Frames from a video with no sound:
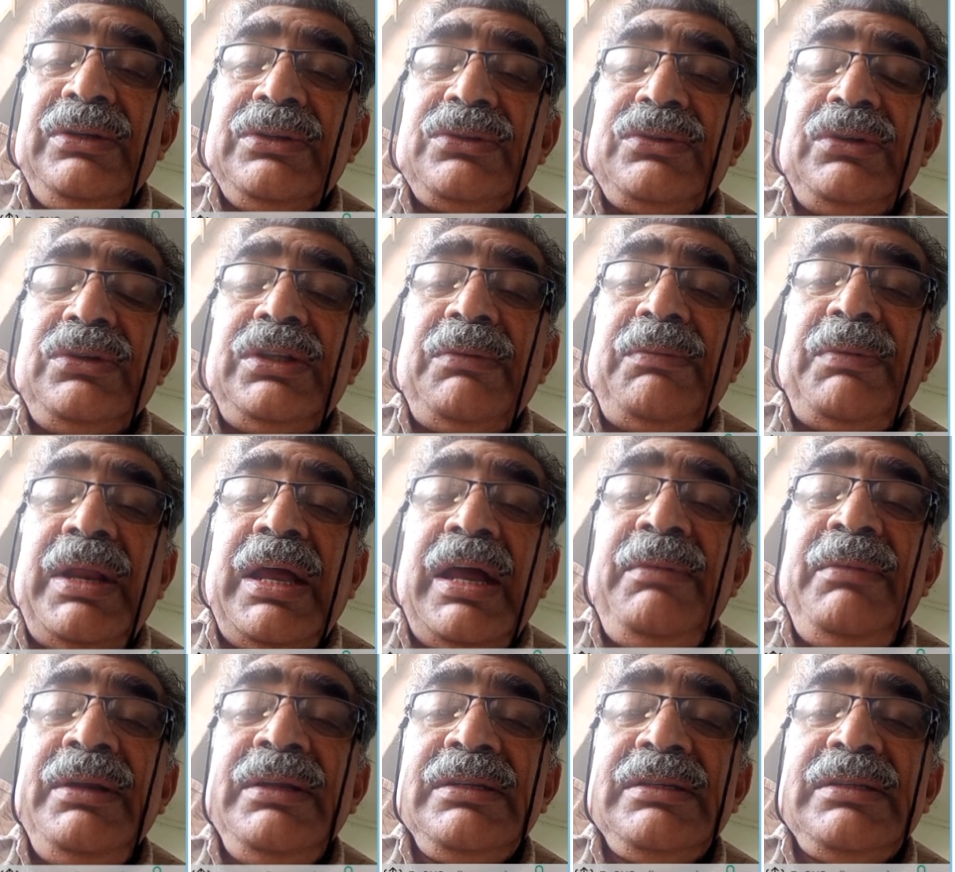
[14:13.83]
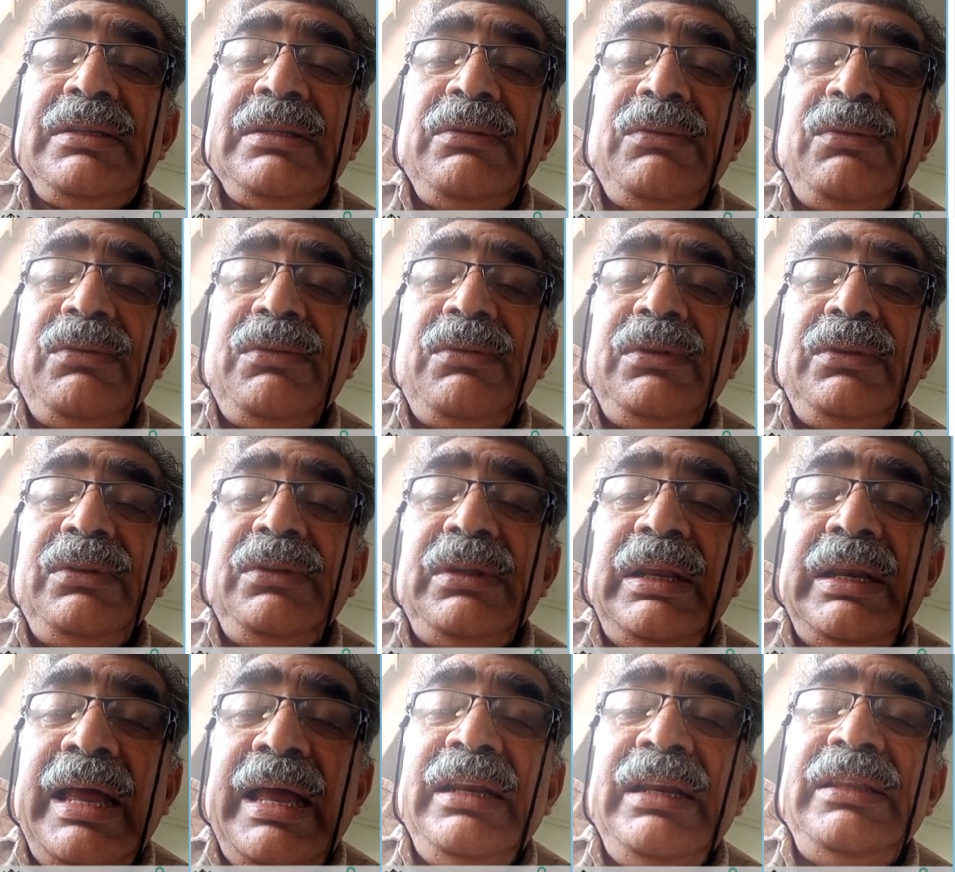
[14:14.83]
So the Brahmins, the
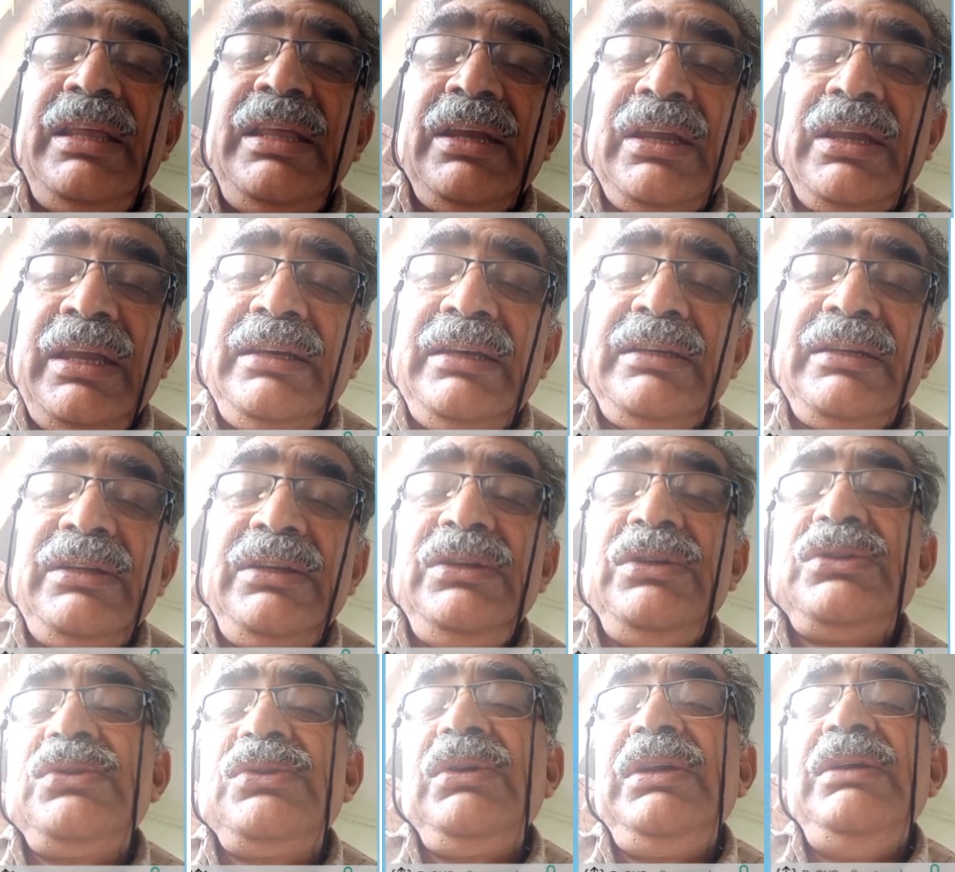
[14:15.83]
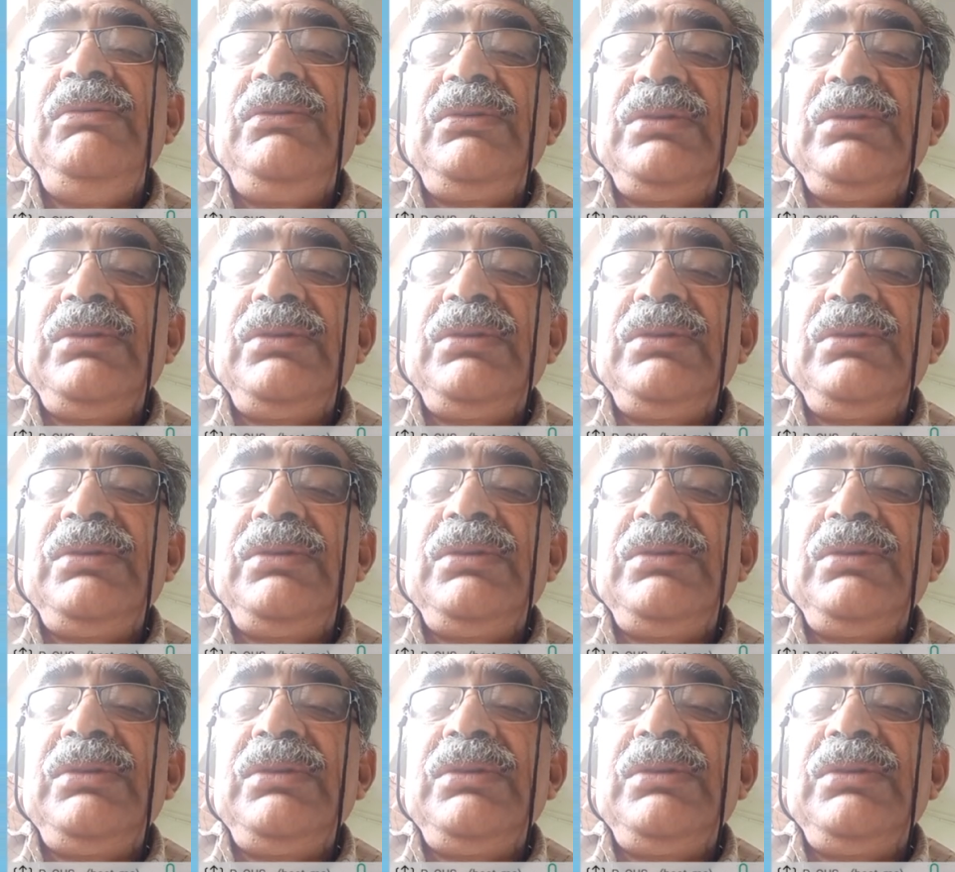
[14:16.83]
land they get used to give to